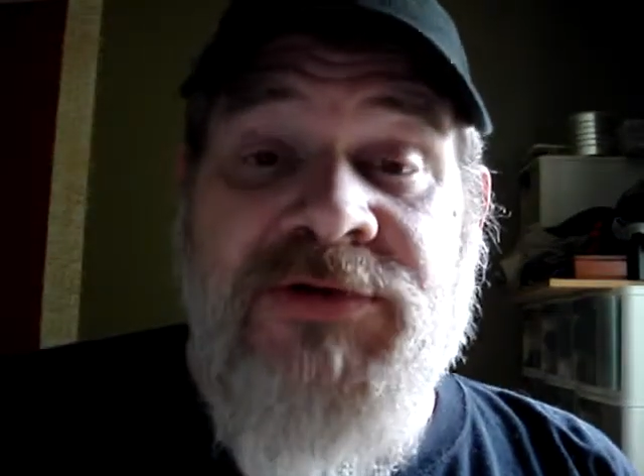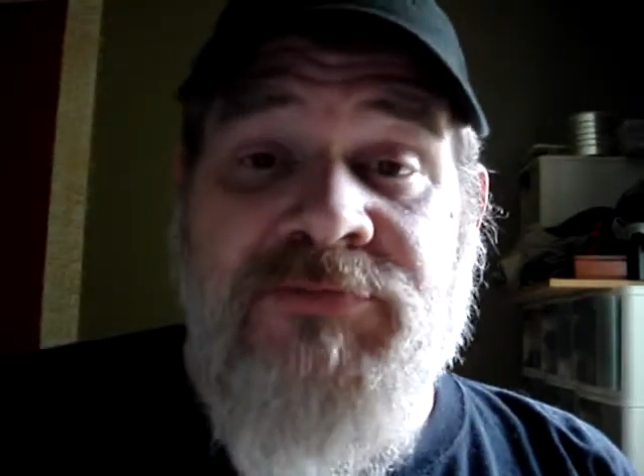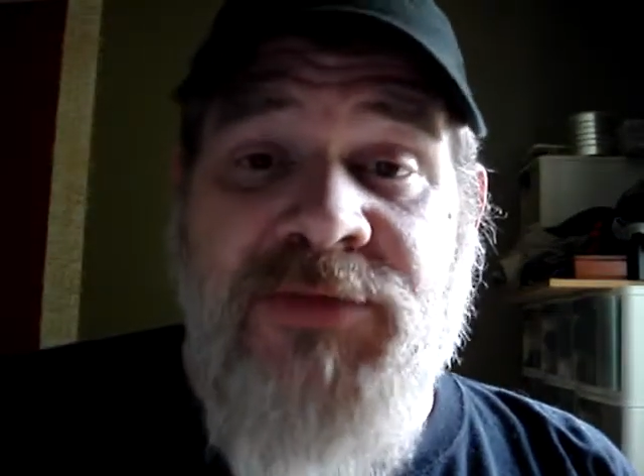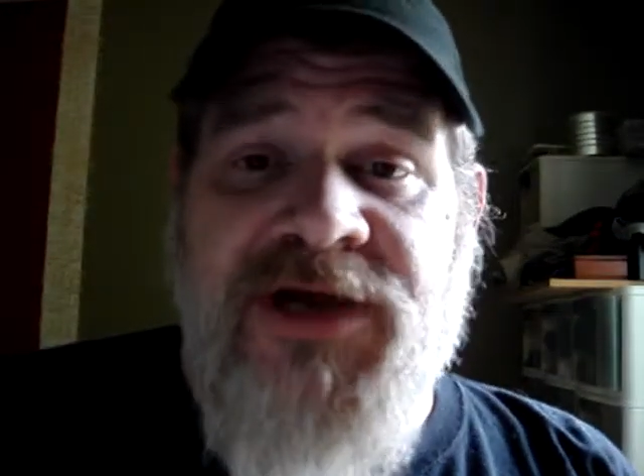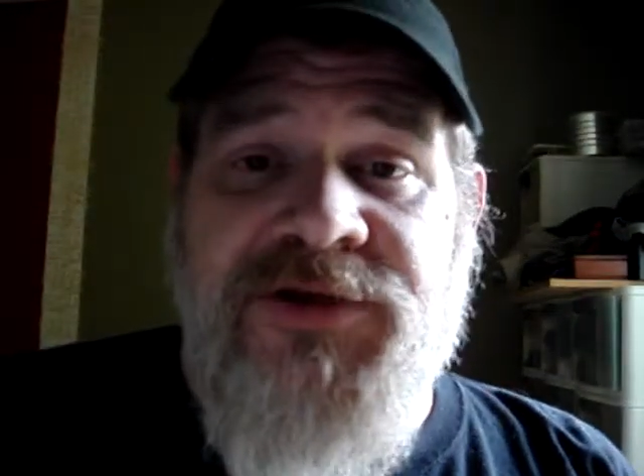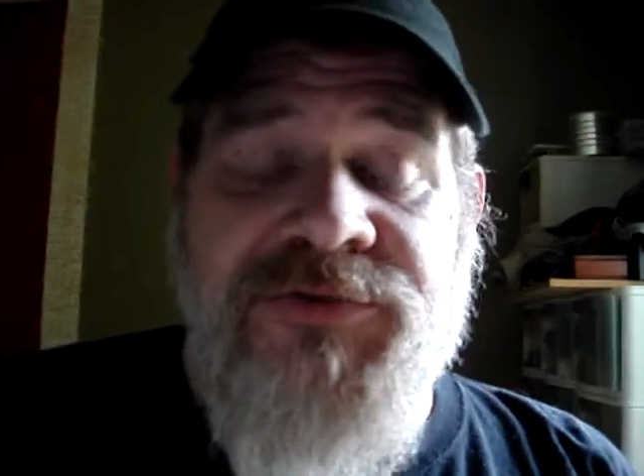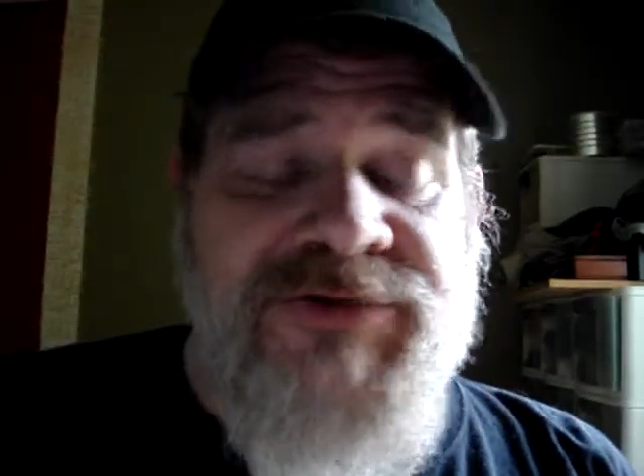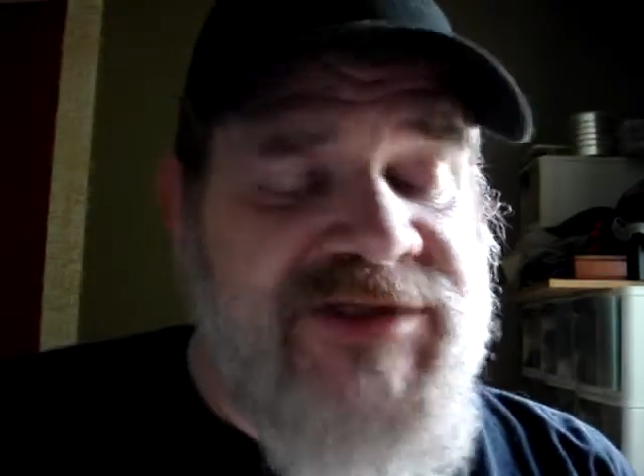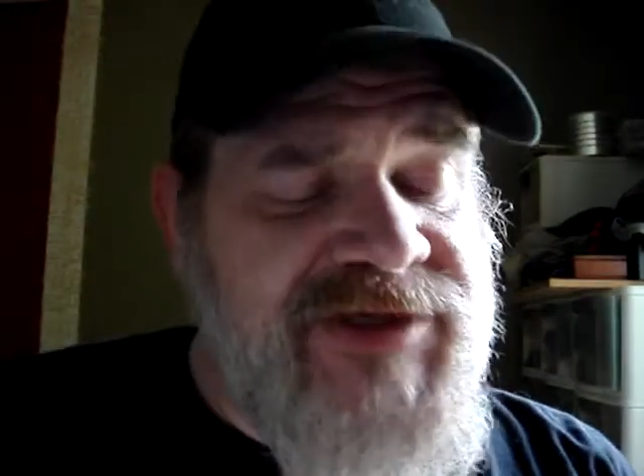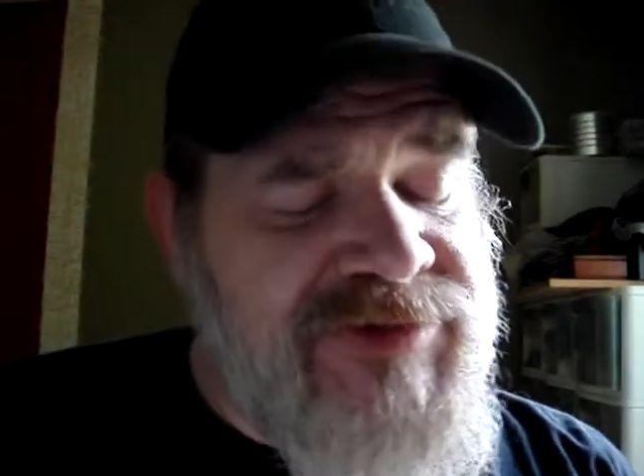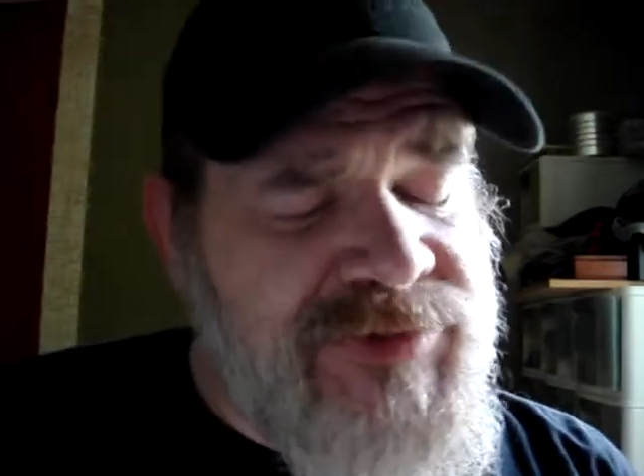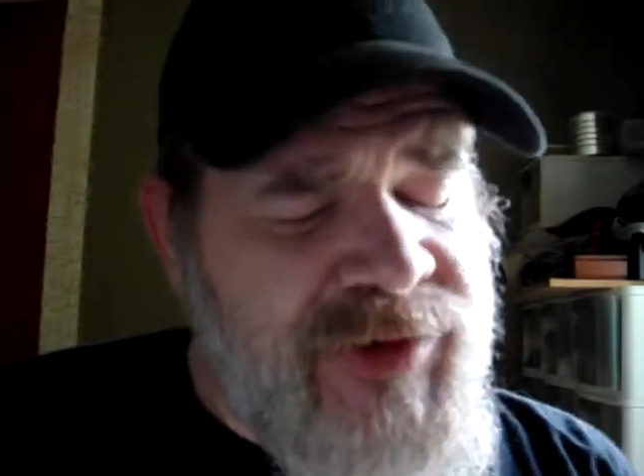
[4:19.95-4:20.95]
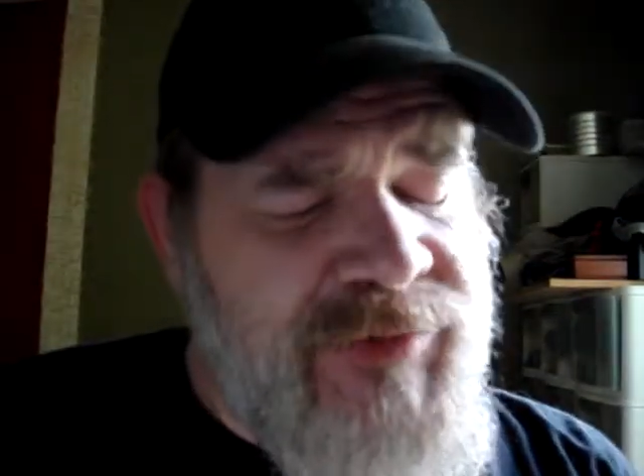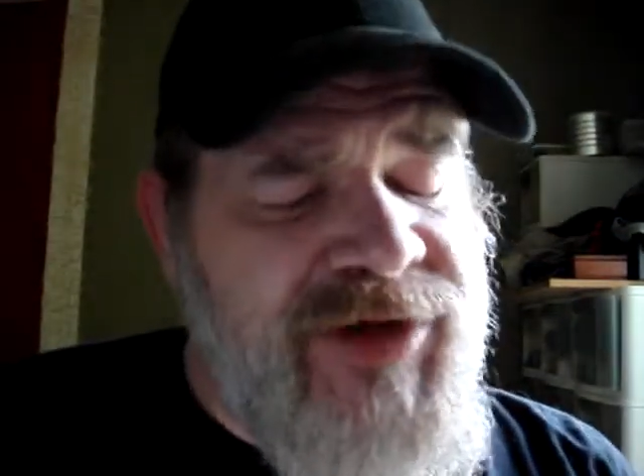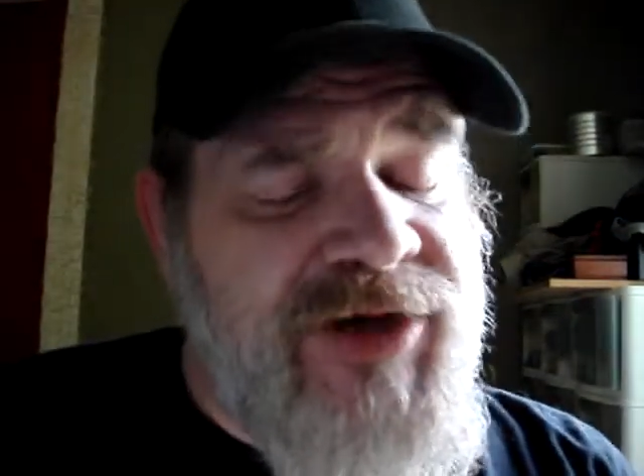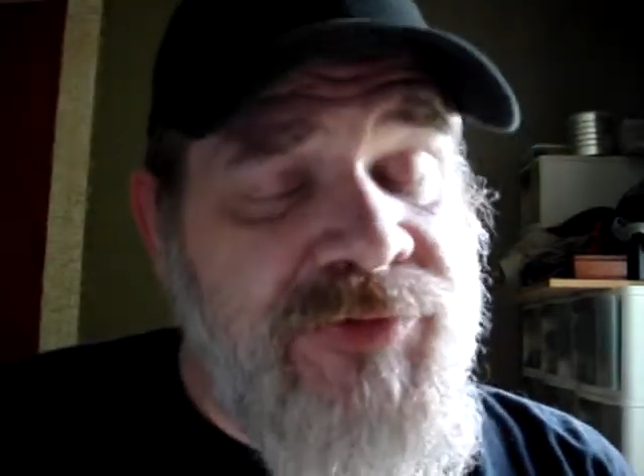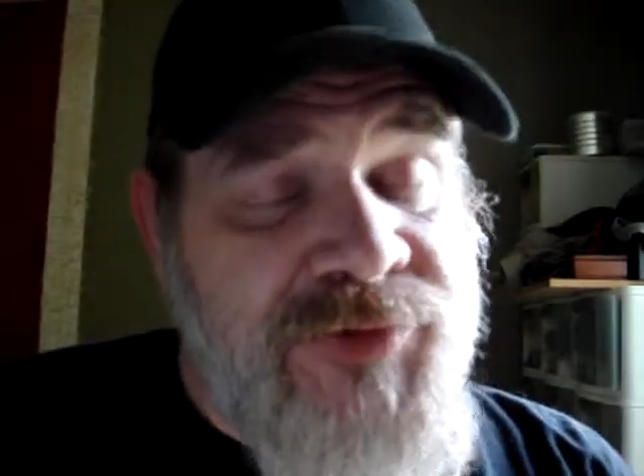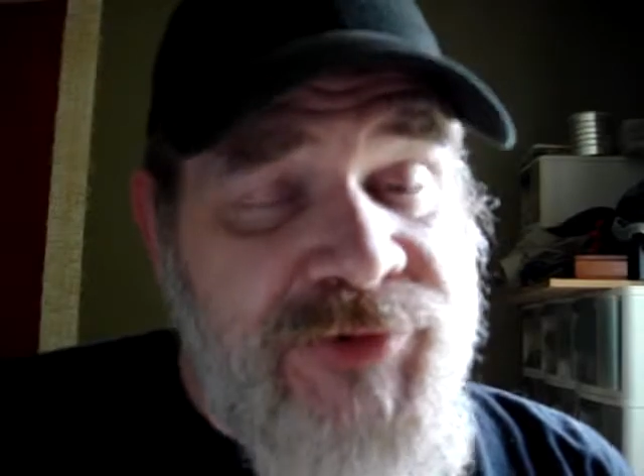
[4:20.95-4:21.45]
mind you. There's a difference between
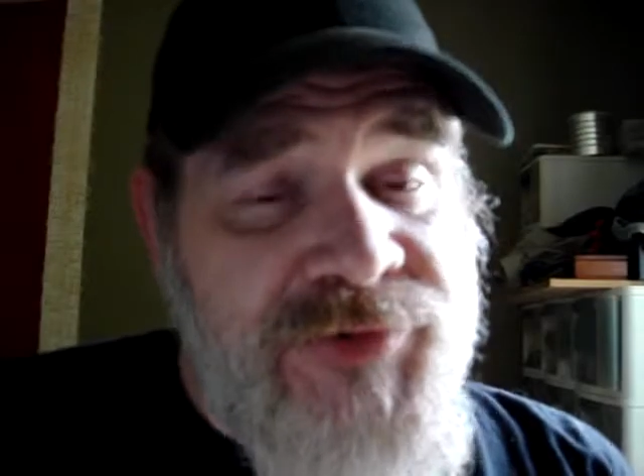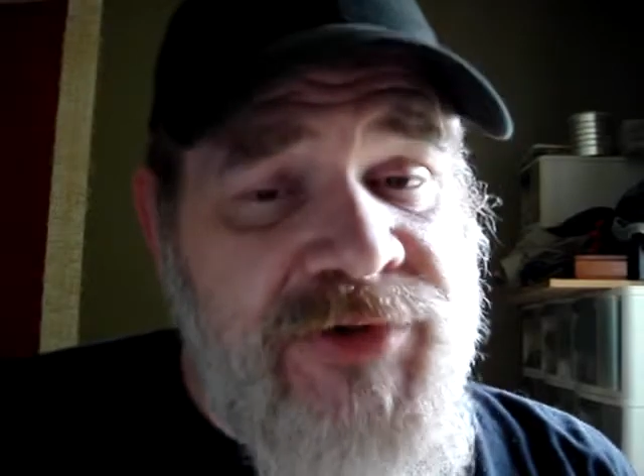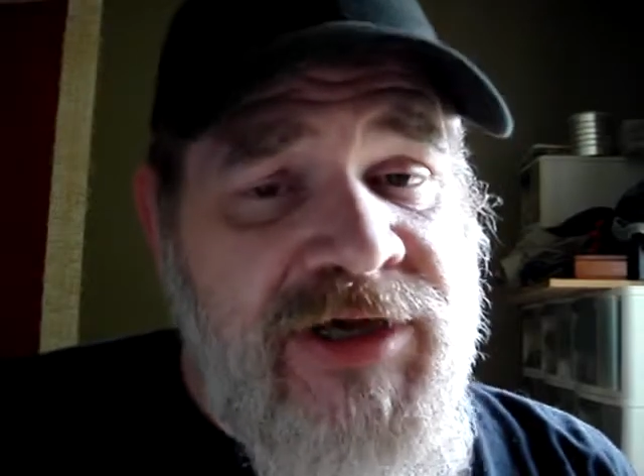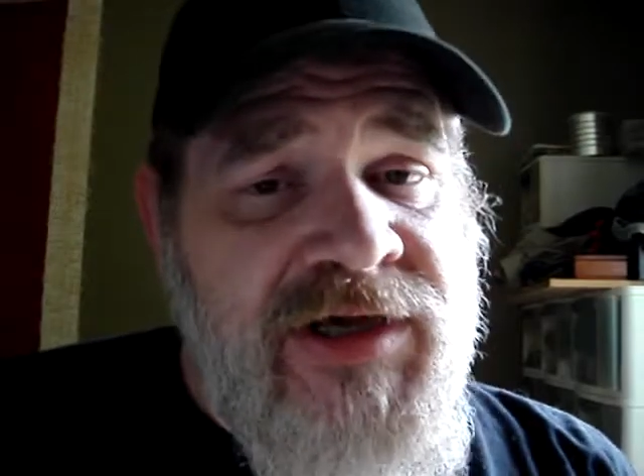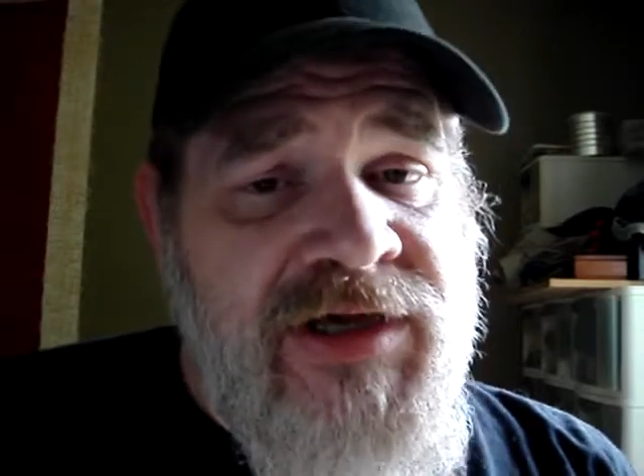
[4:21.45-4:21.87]
being rude